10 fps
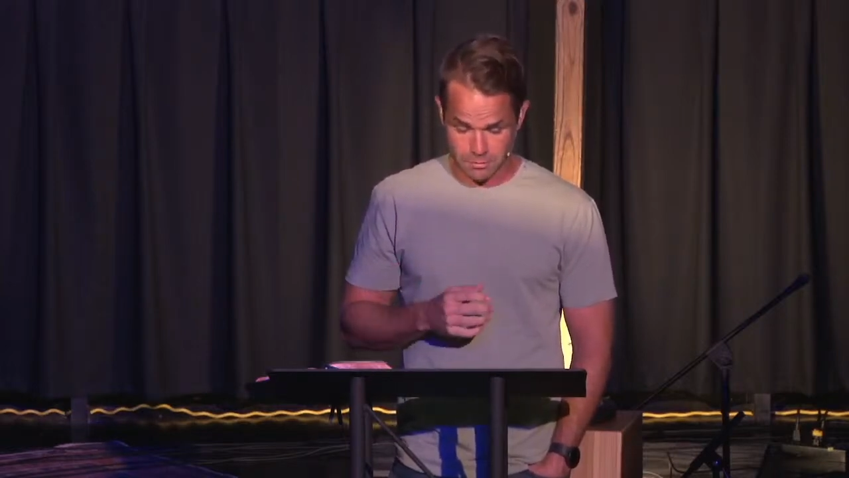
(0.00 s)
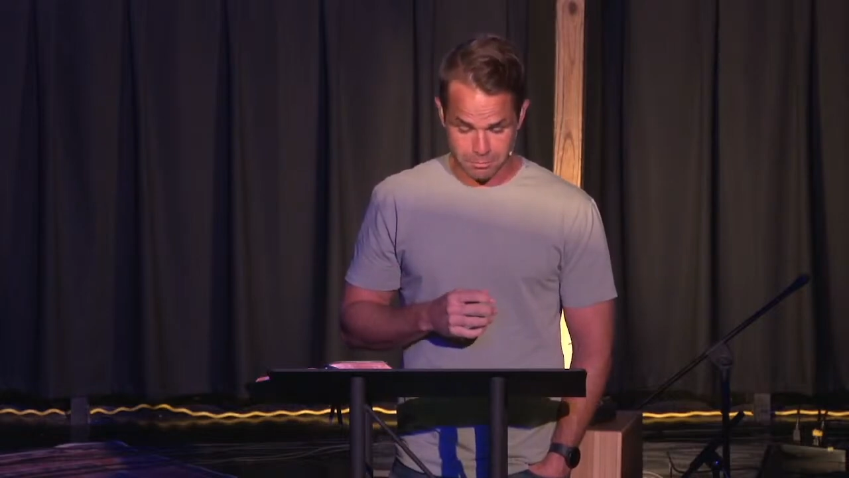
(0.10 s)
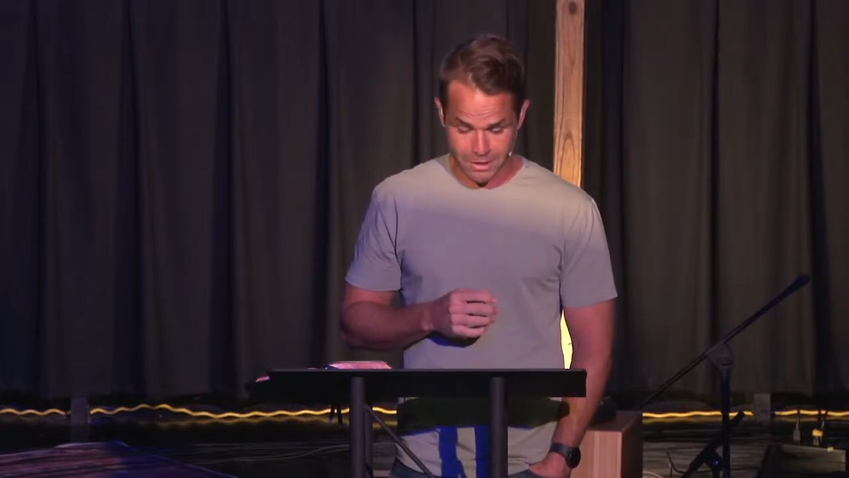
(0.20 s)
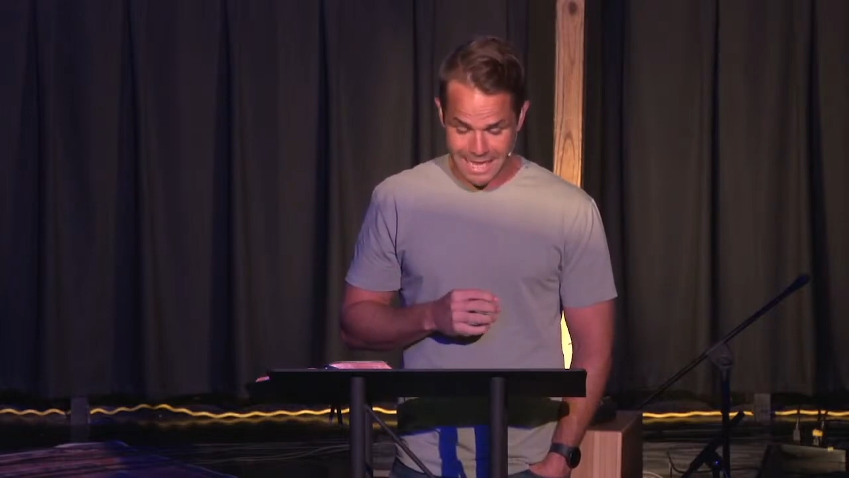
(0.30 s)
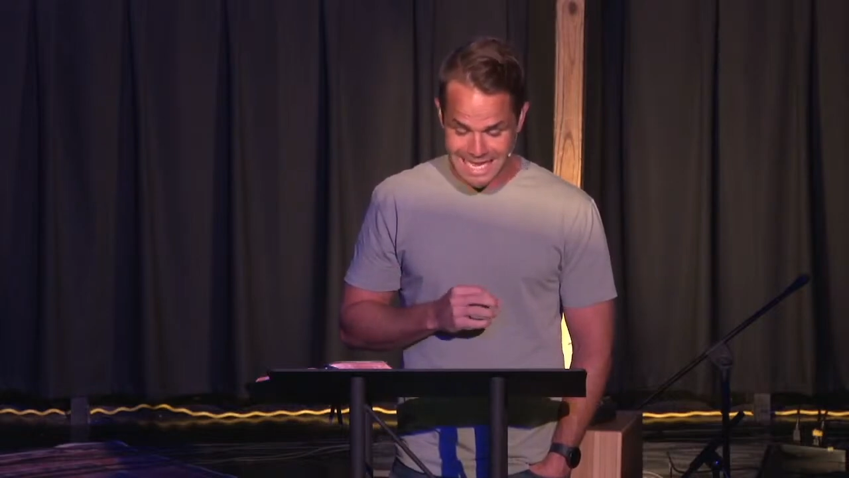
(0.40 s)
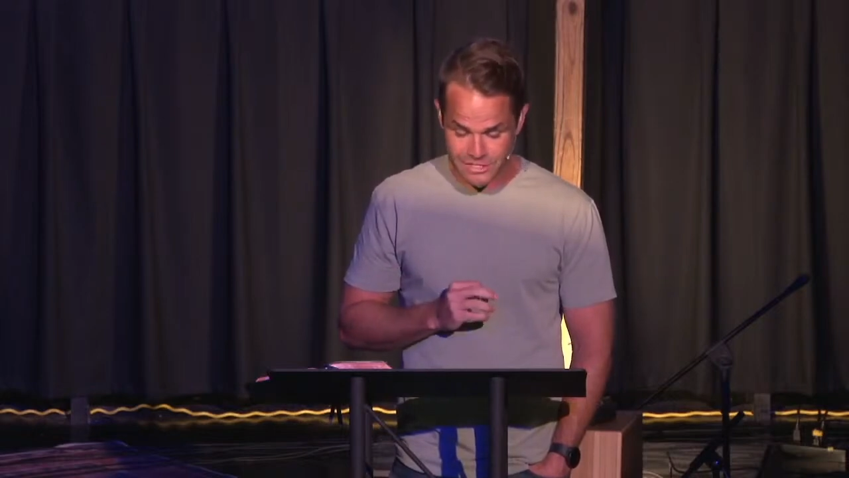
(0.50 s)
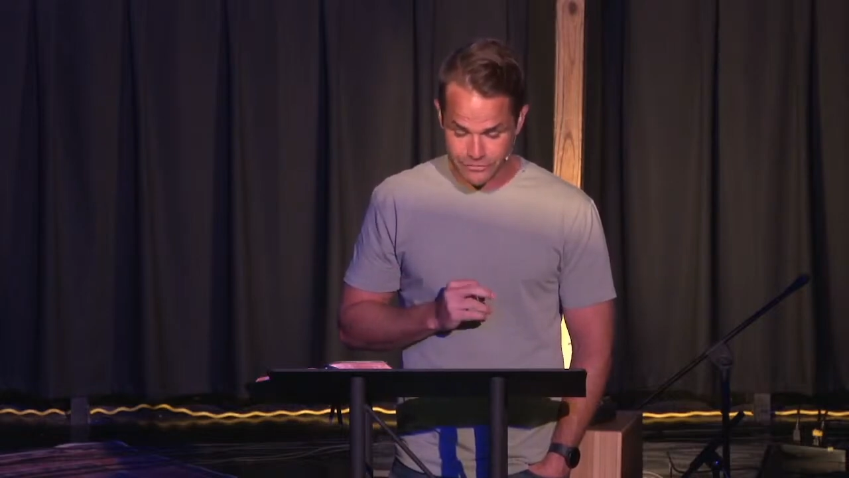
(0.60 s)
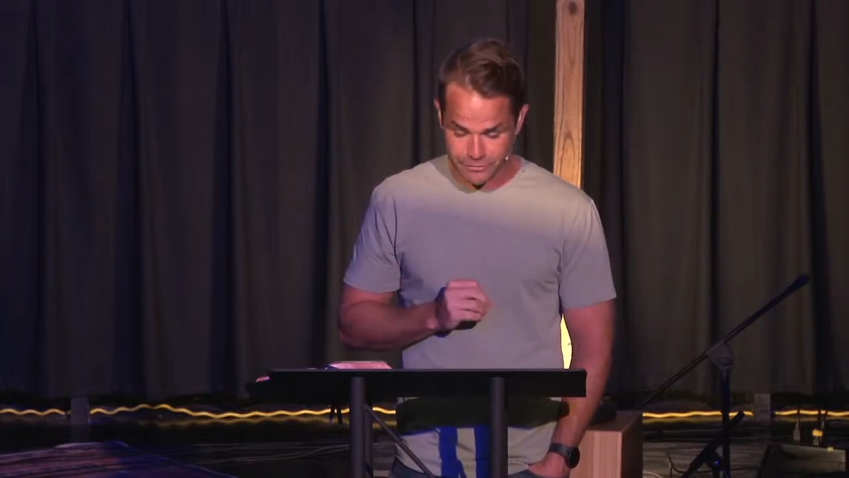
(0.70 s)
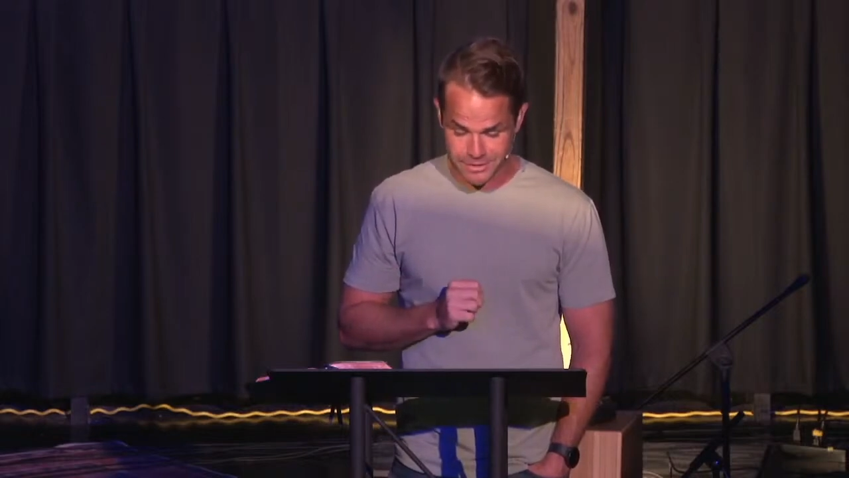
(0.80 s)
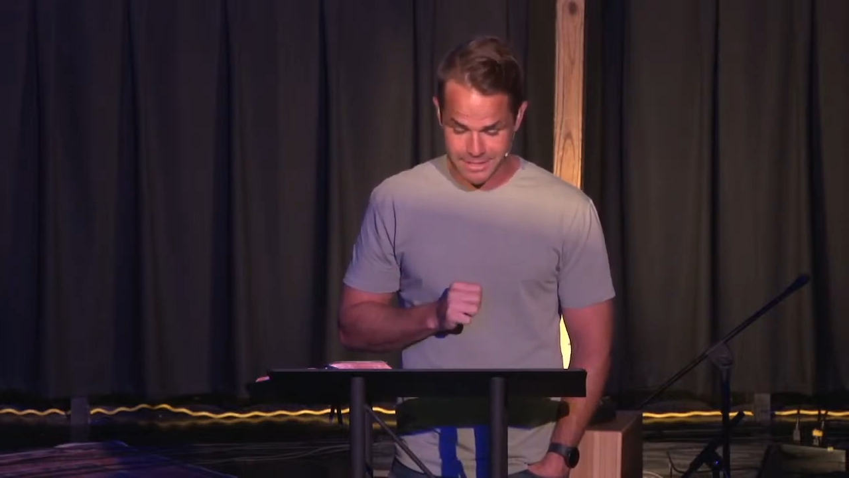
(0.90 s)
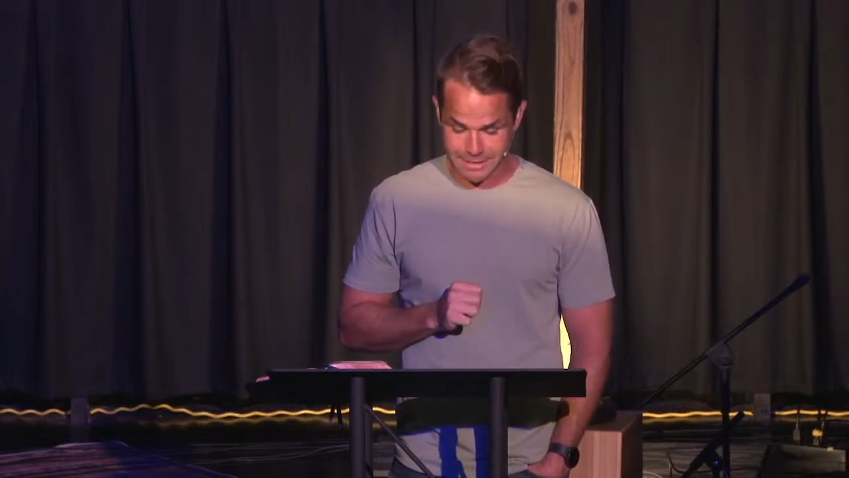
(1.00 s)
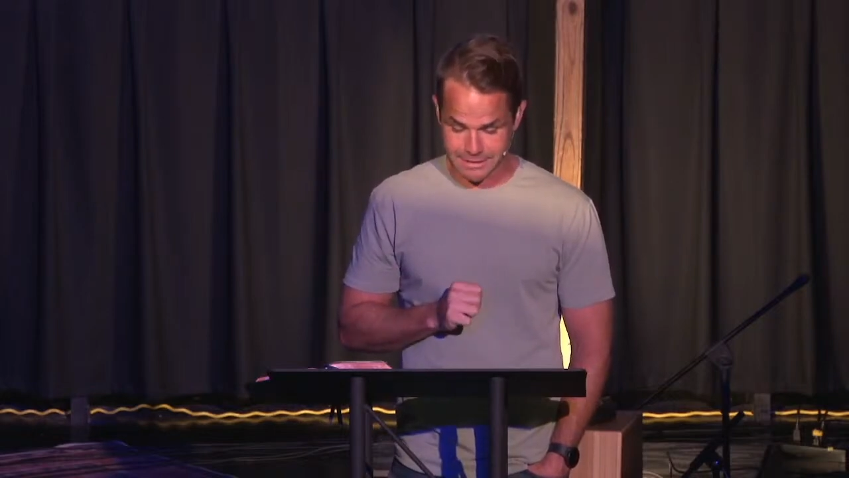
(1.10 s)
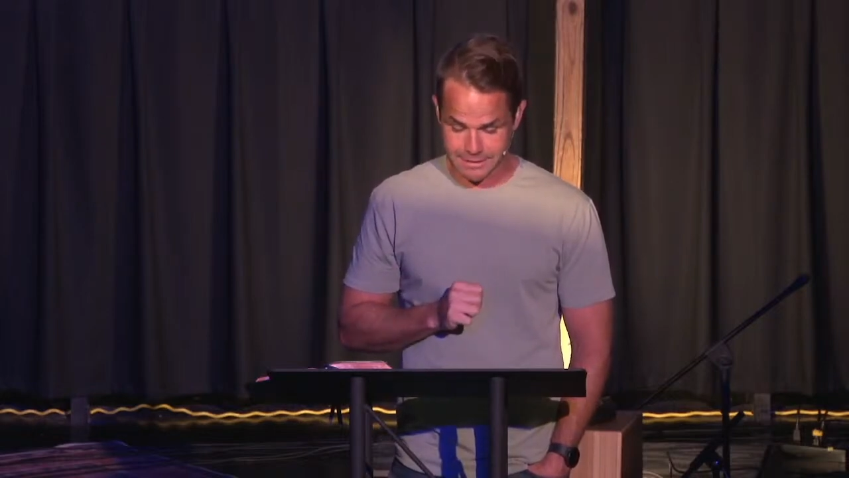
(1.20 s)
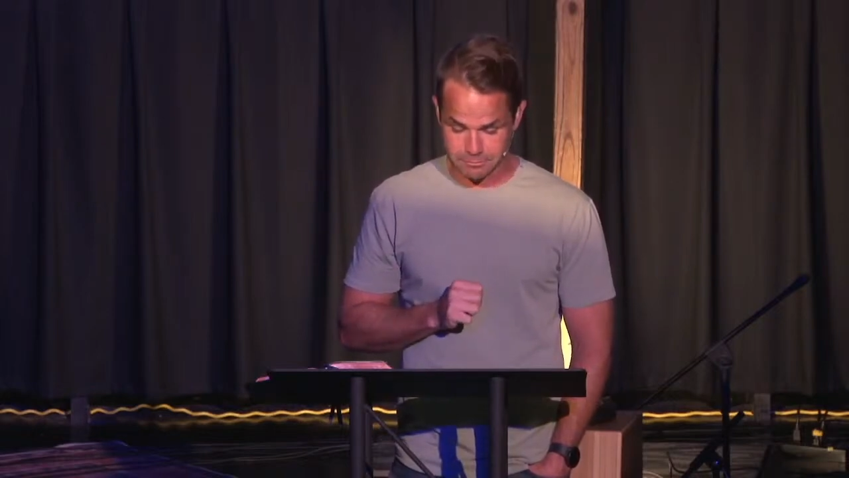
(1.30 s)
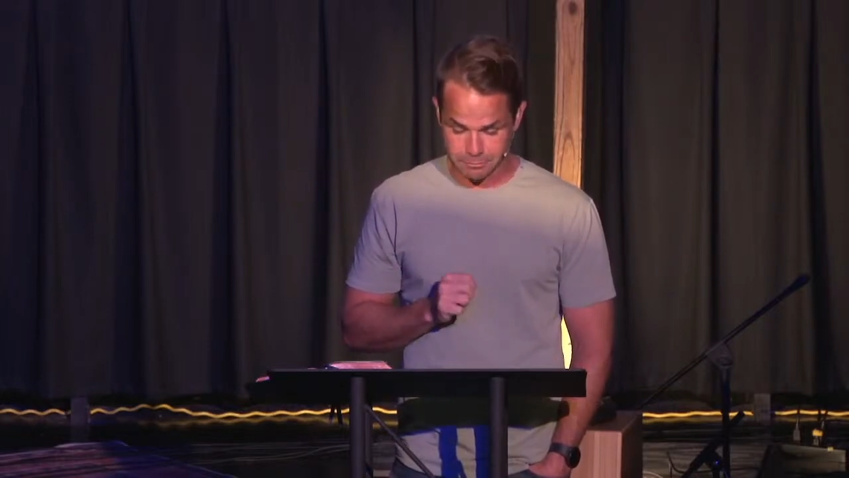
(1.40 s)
blasphemously